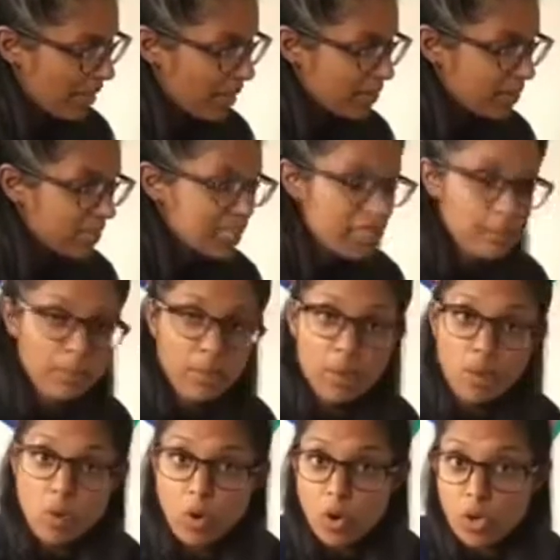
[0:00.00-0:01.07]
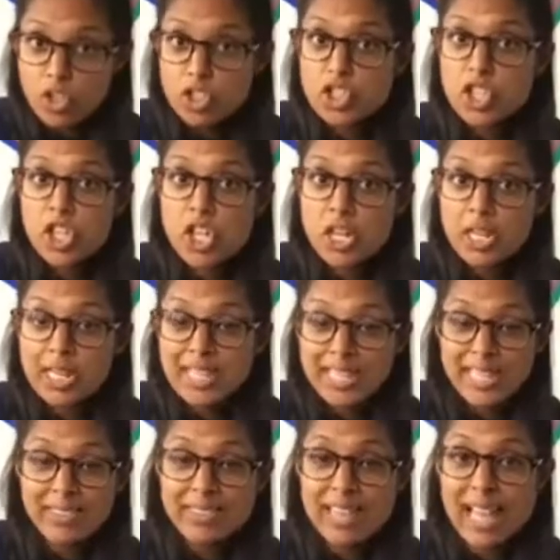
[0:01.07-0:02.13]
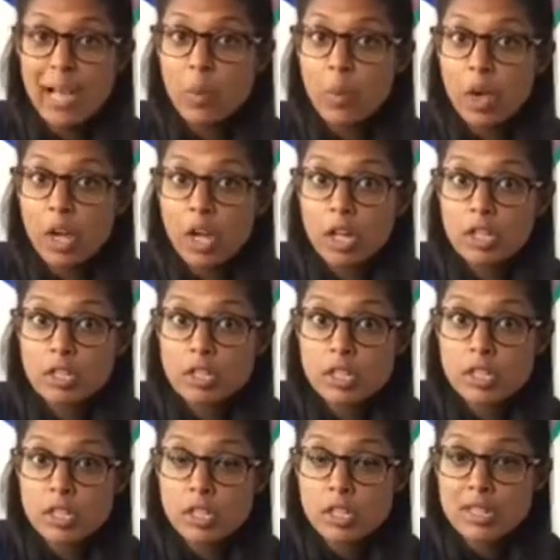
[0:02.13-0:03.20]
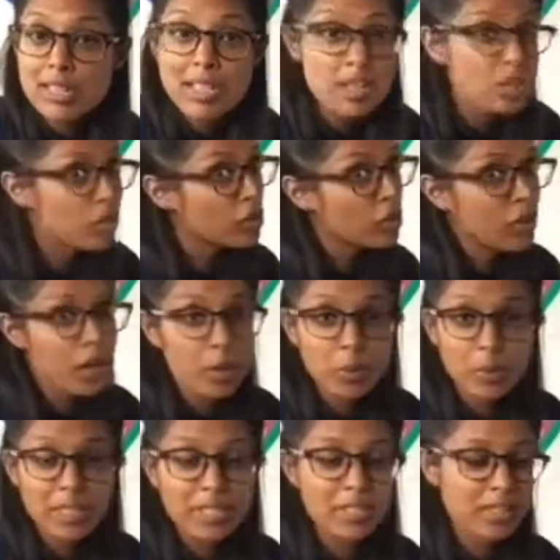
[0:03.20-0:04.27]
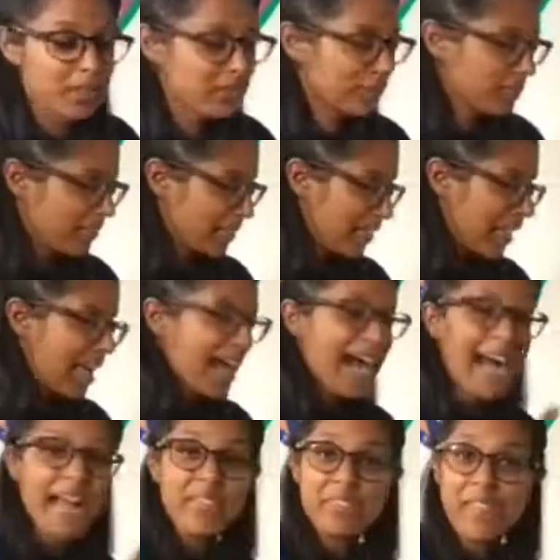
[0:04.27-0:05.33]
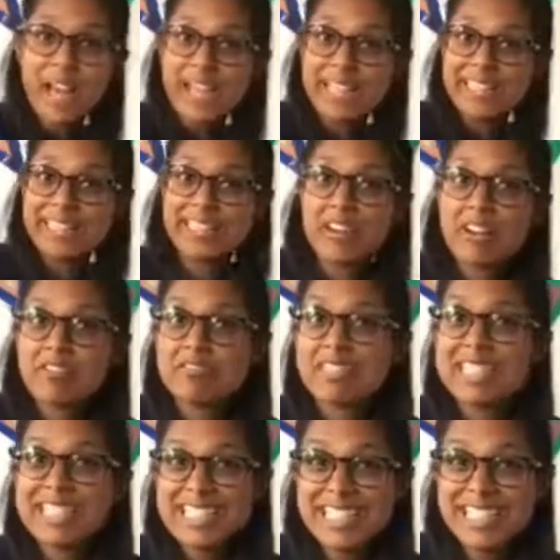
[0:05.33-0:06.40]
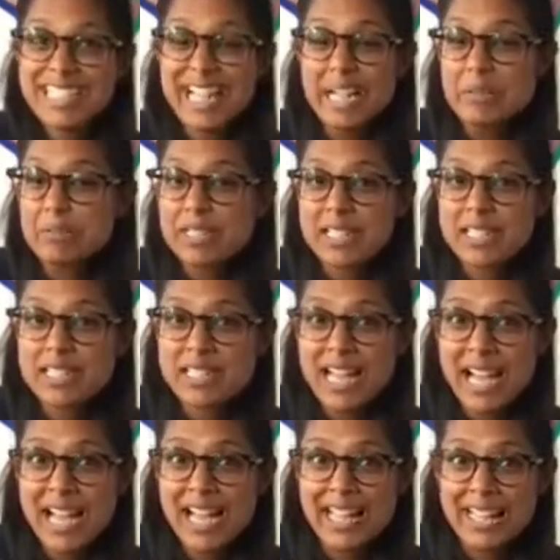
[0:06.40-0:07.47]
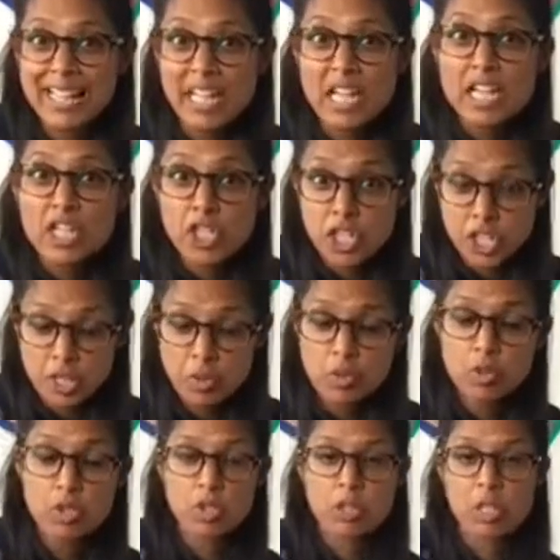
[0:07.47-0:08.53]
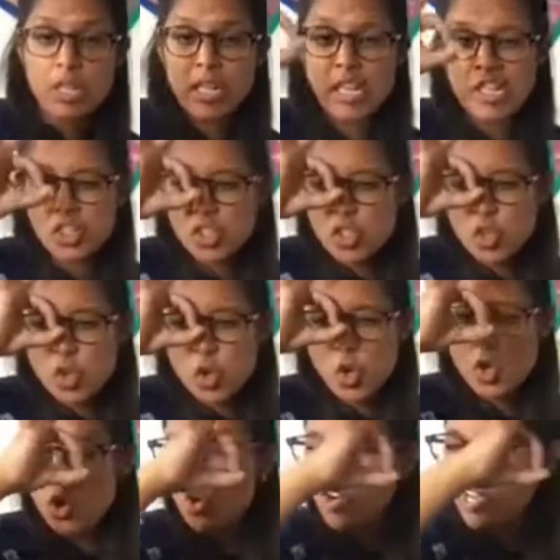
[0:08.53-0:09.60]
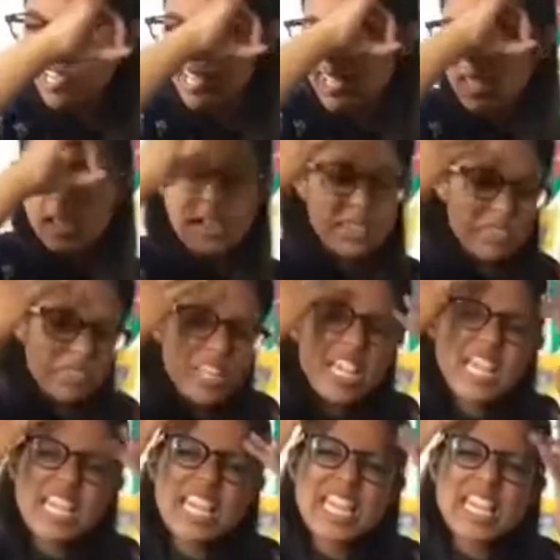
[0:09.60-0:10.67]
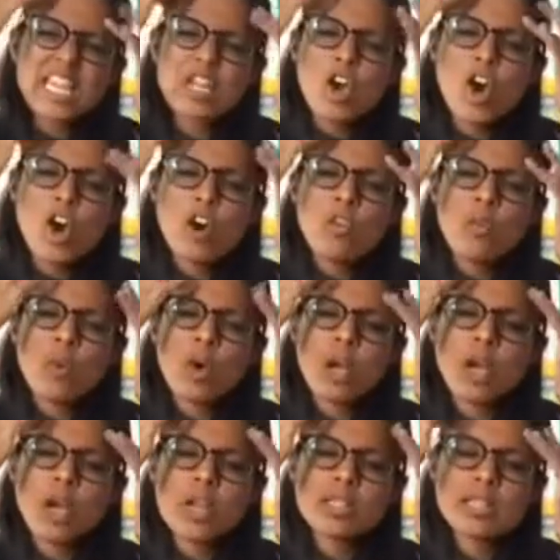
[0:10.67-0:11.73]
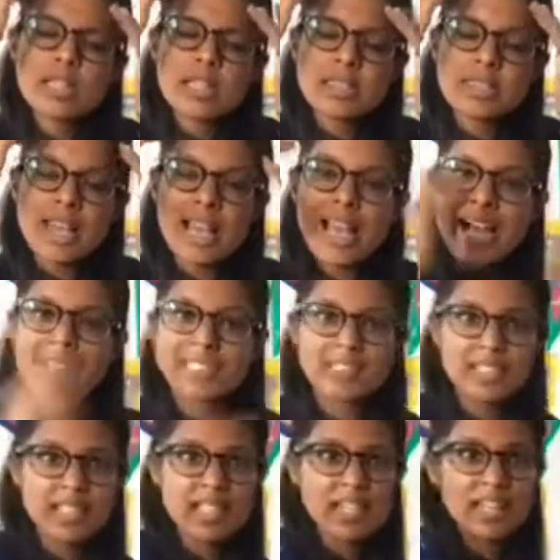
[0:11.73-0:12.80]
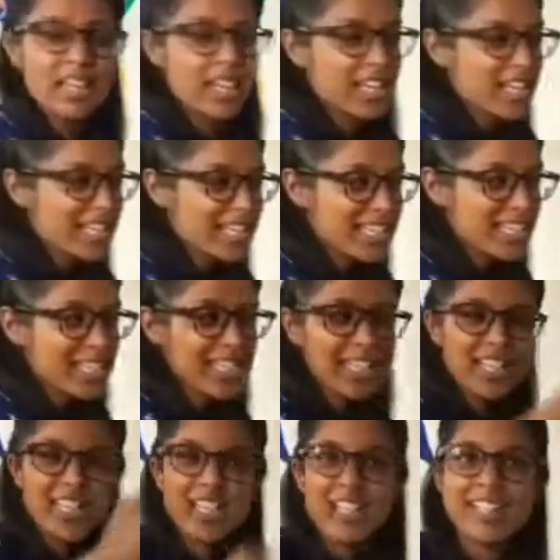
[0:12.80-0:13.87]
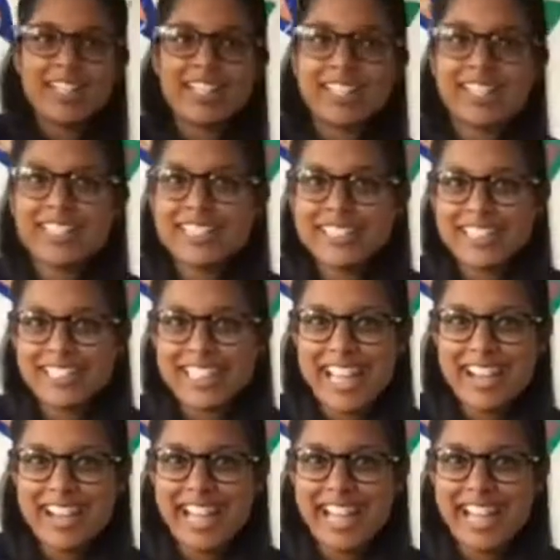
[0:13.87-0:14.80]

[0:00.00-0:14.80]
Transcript: any more T in that word? No, we don't. And that is our reading game today. Children, enjoy thinking of words that has the T sound.